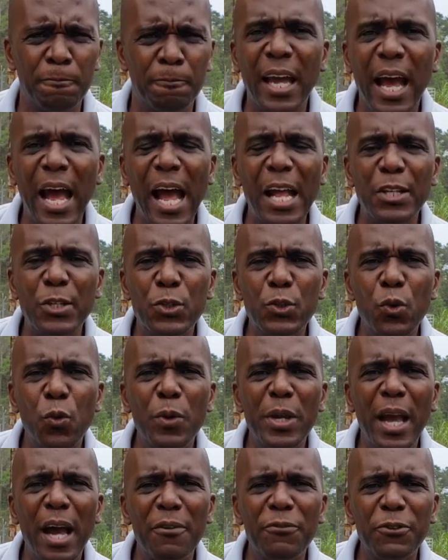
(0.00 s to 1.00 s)
And so
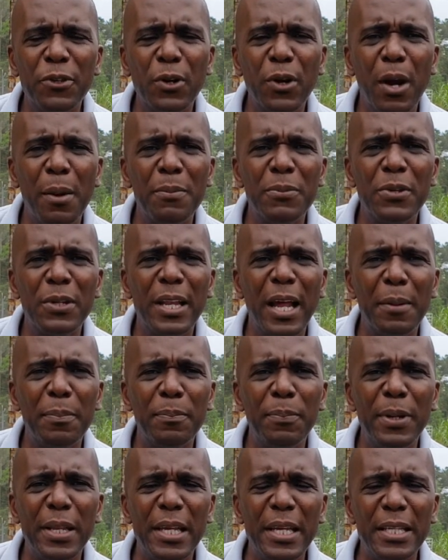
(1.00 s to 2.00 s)
we have to come to
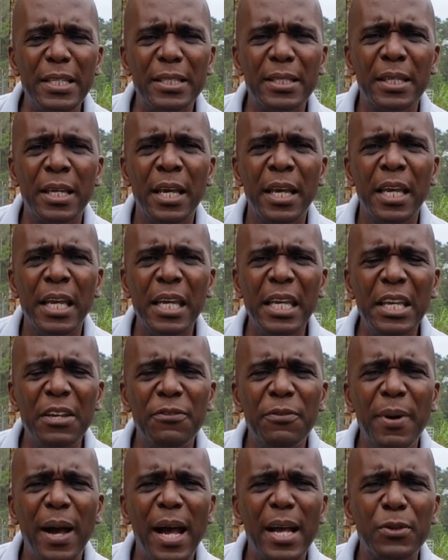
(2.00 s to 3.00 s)
that place,
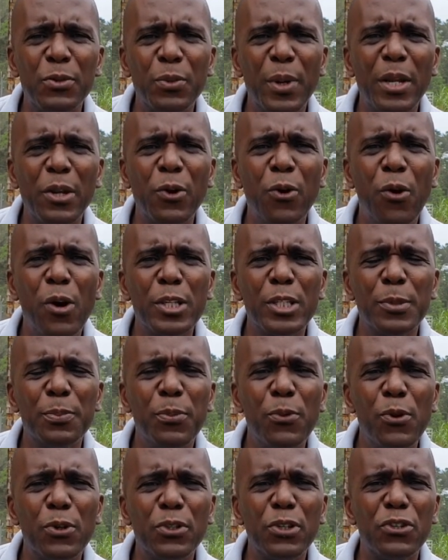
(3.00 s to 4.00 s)
even as when God
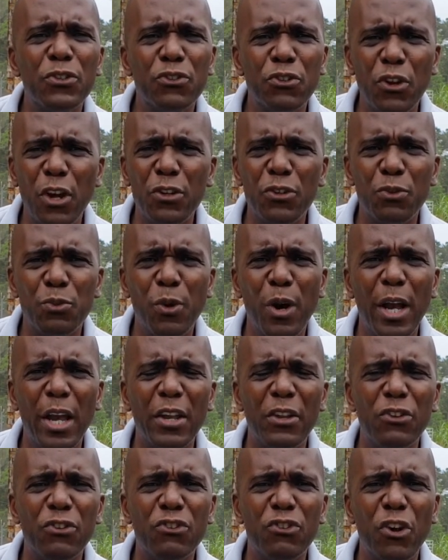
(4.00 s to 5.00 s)
spoke to Joshua
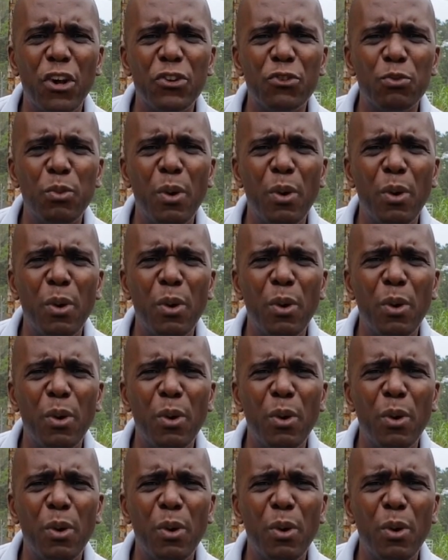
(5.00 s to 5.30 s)
in Joshua